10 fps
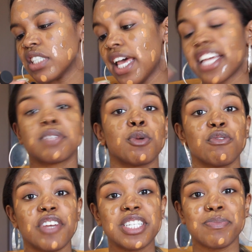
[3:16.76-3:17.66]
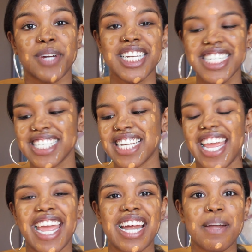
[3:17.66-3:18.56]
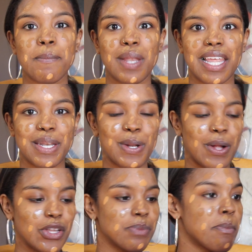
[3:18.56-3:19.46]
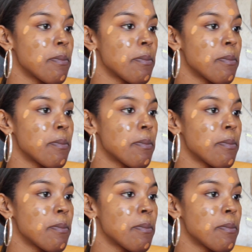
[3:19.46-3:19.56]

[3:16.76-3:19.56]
Expert Face Brush and blend it all in.